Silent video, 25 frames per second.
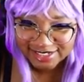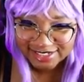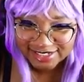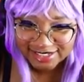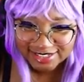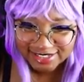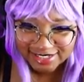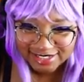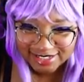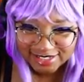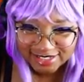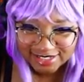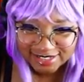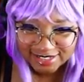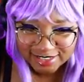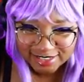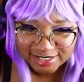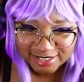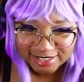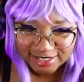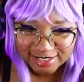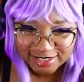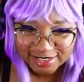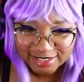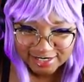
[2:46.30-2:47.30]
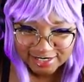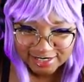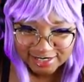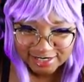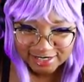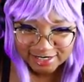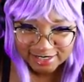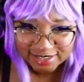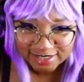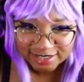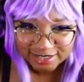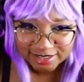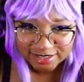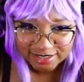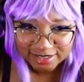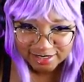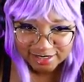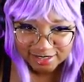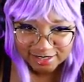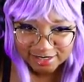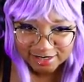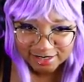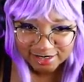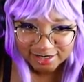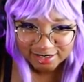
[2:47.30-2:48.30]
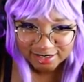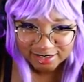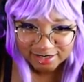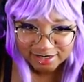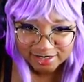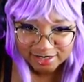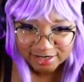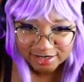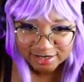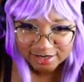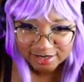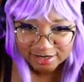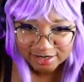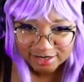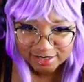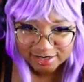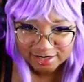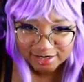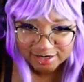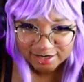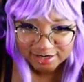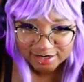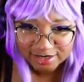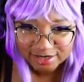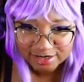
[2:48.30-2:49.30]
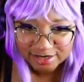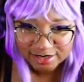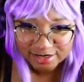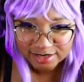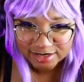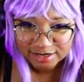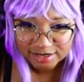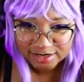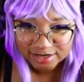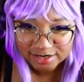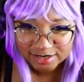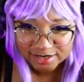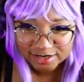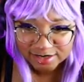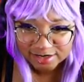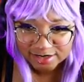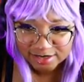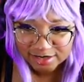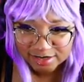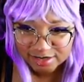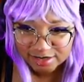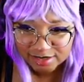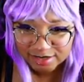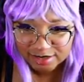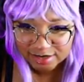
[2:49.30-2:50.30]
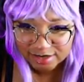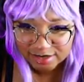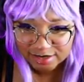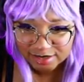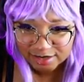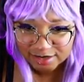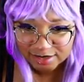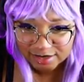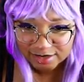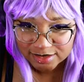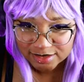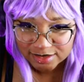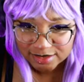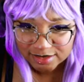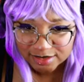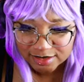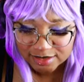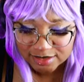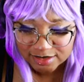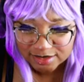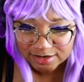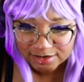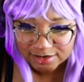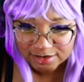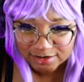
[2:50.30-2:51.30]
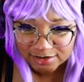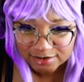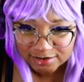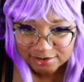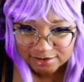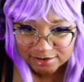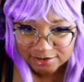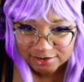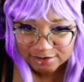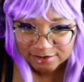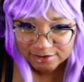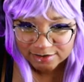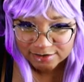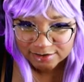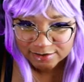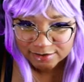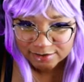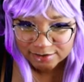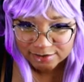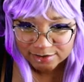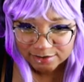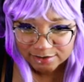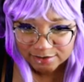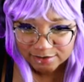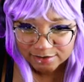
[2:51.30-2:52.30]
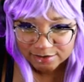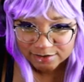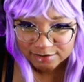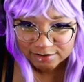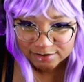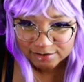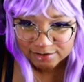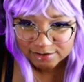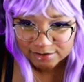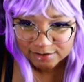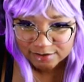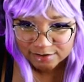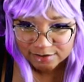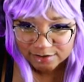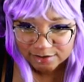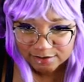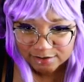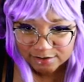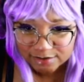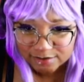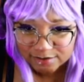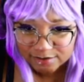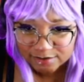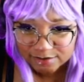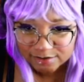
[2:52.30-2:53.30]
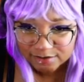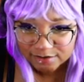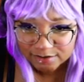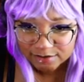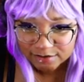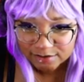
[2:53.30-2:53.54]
No one is speaking in this clip.